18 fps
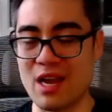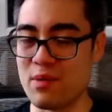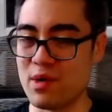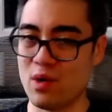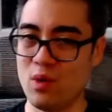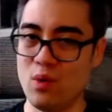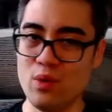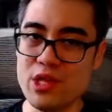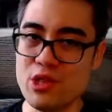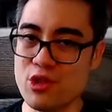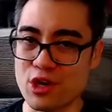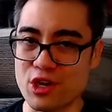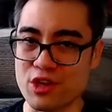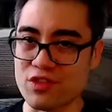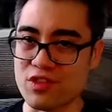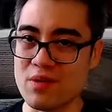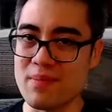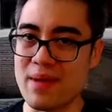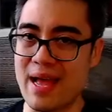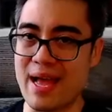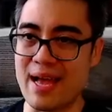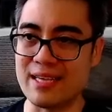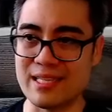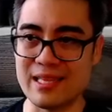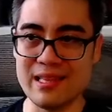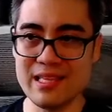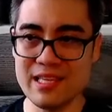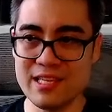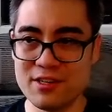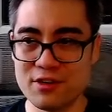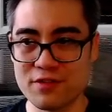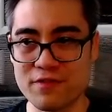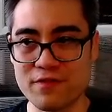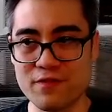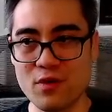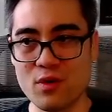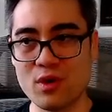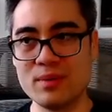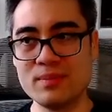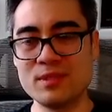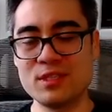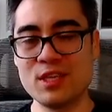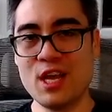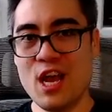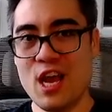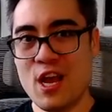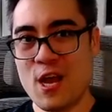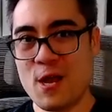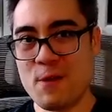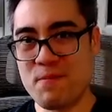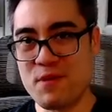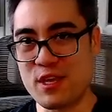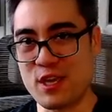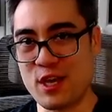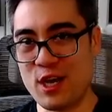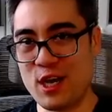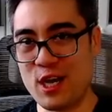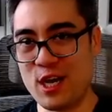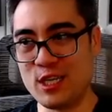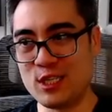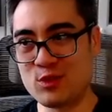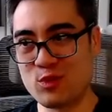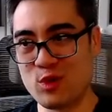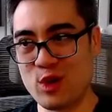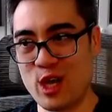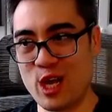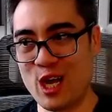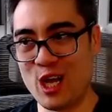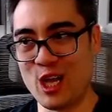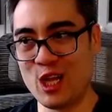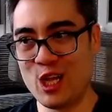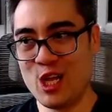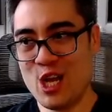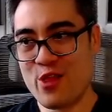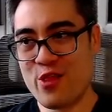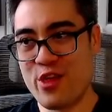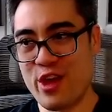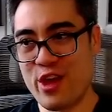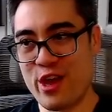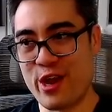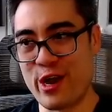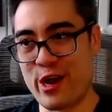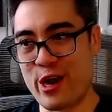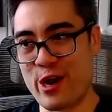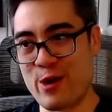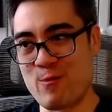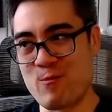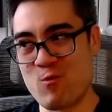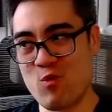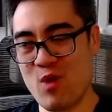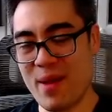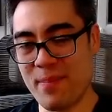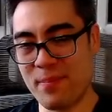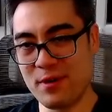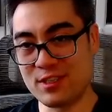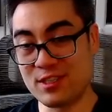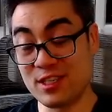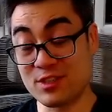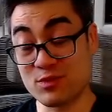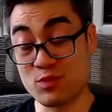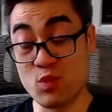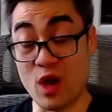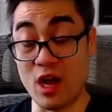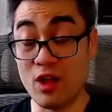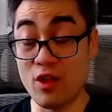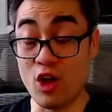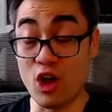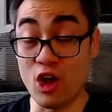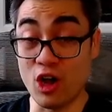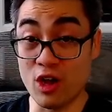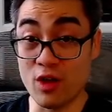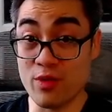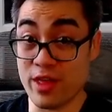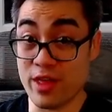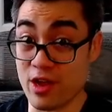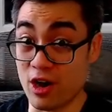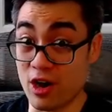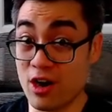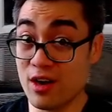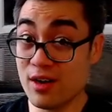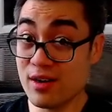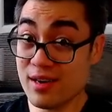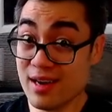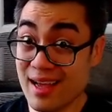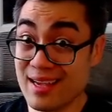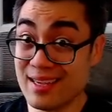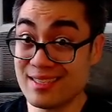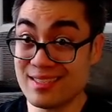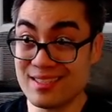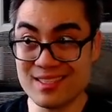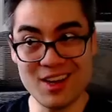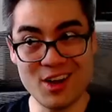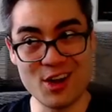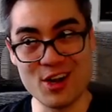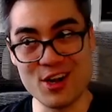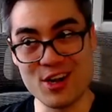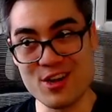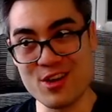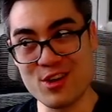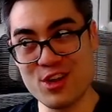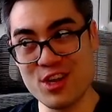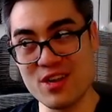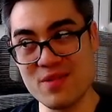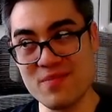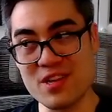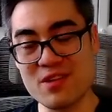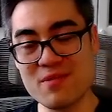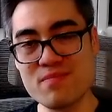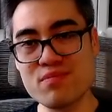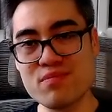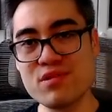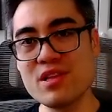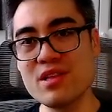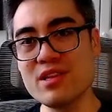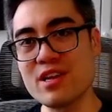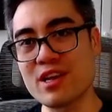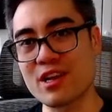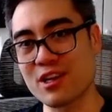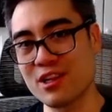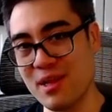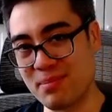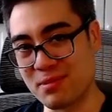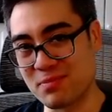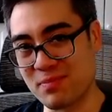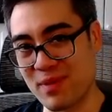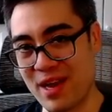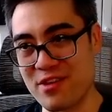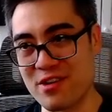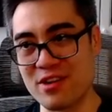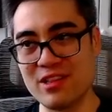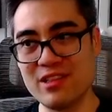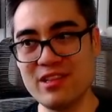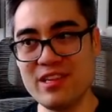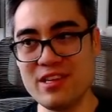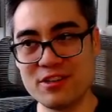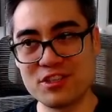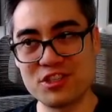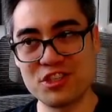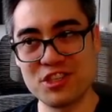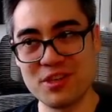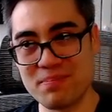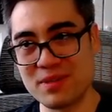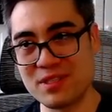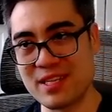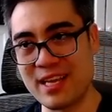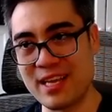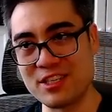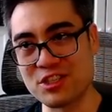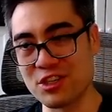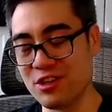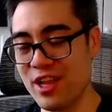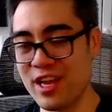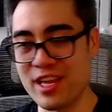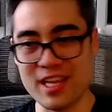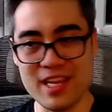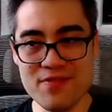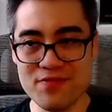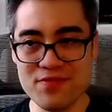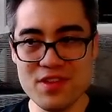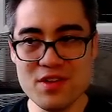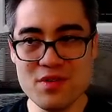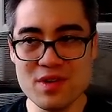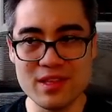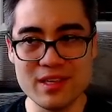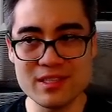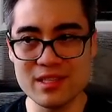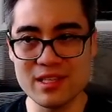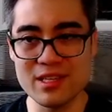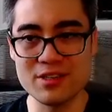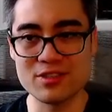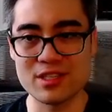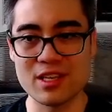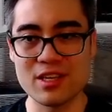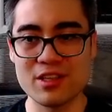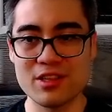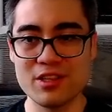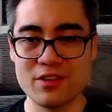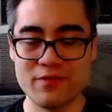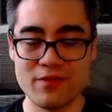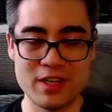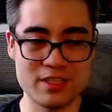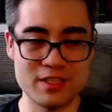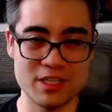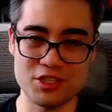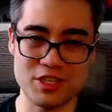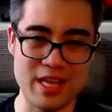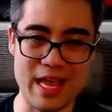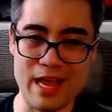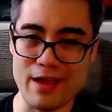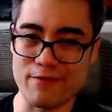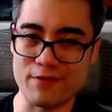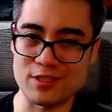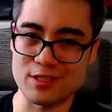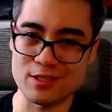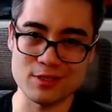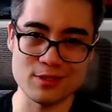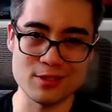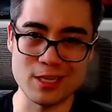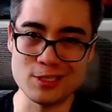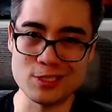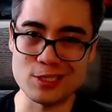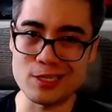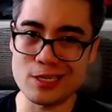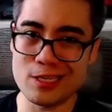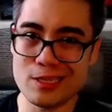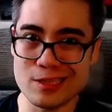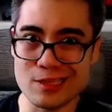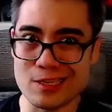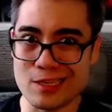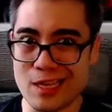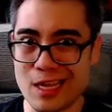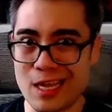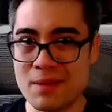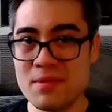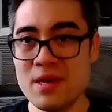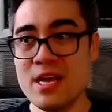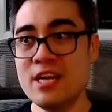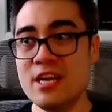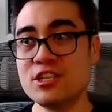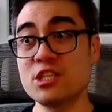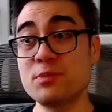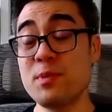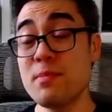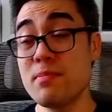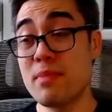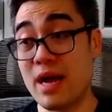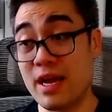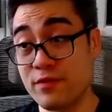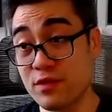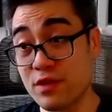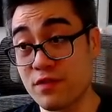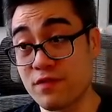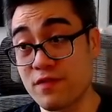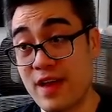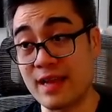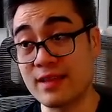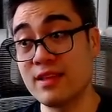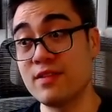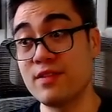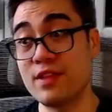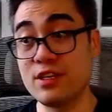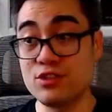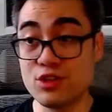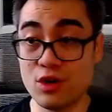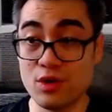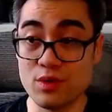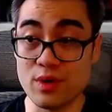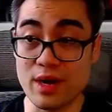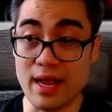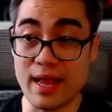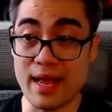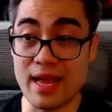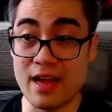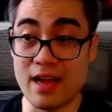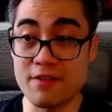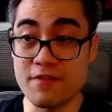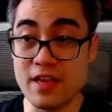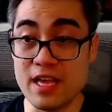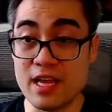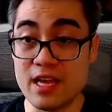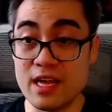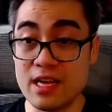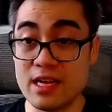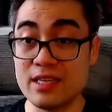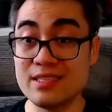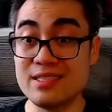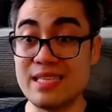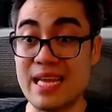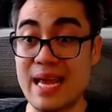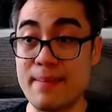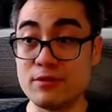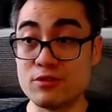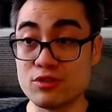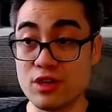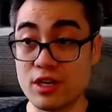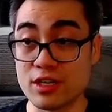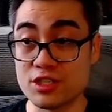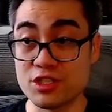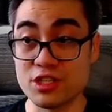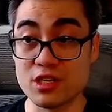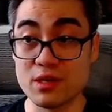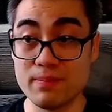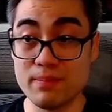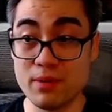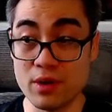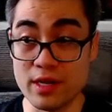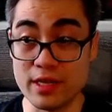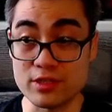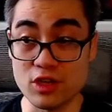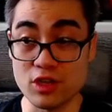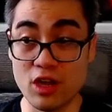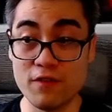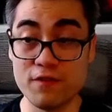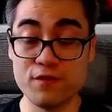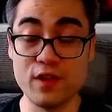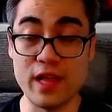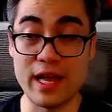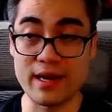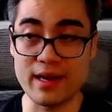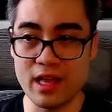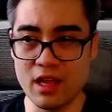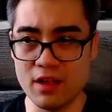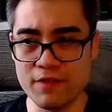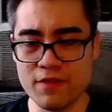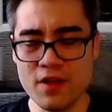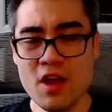I would only look at them as leader forms because, well, their weapon assists, while they are nice, are going to be completely eclipsed by their leadership potential. Like, in theory, these leaders can clear essentially every single dungeon in the game. Just be mindful of the fact that they don't have a damage reduction component. It's all flat health.